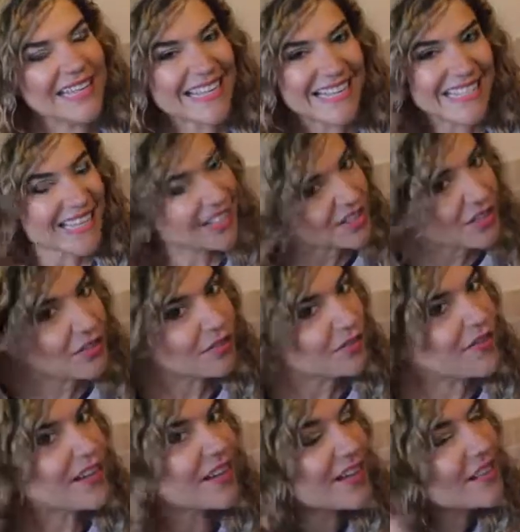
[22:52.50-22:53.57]
is that I don't
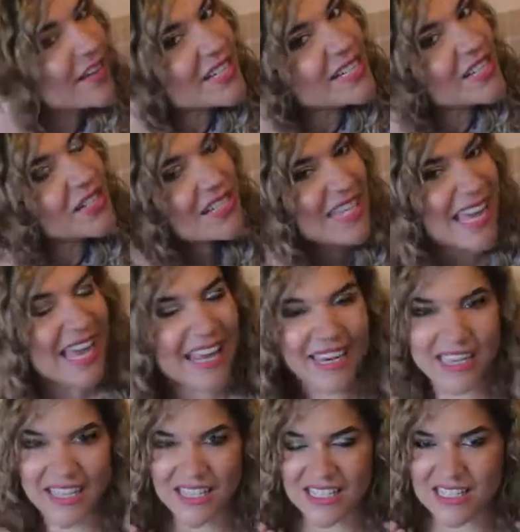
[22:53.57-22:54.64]
feel like I've actually lost
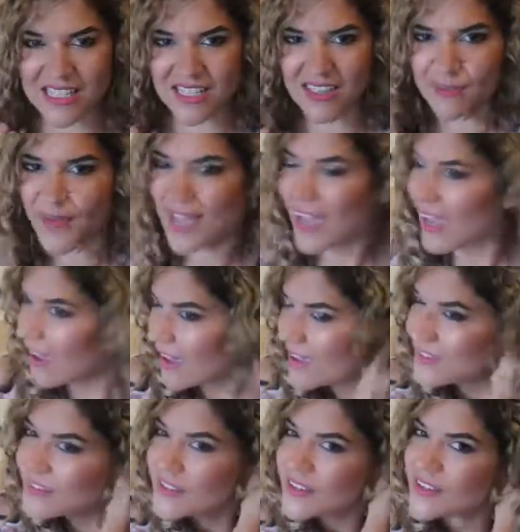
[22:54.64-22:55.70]
any condition in my hair.
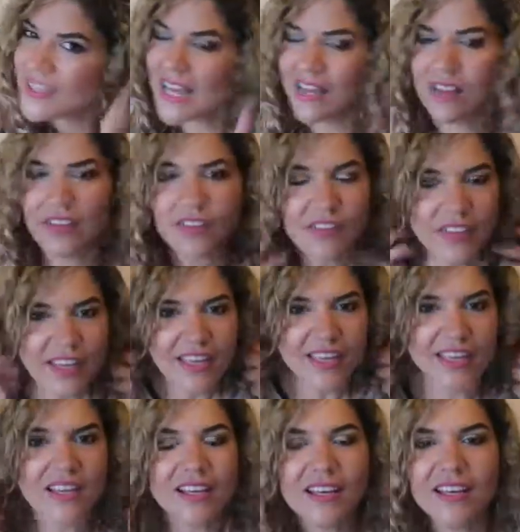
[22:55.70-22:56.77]
It feels
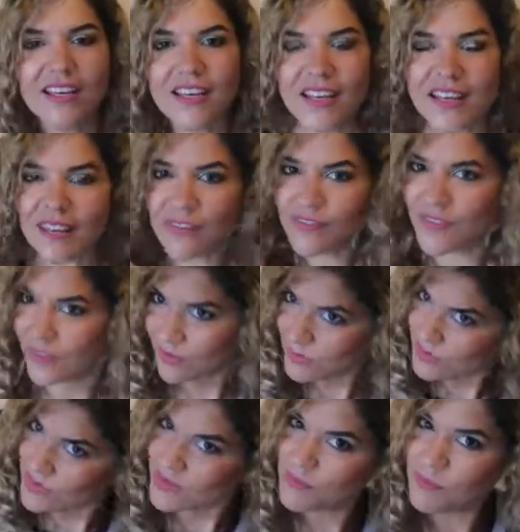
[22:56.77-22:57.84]
healthy, it feels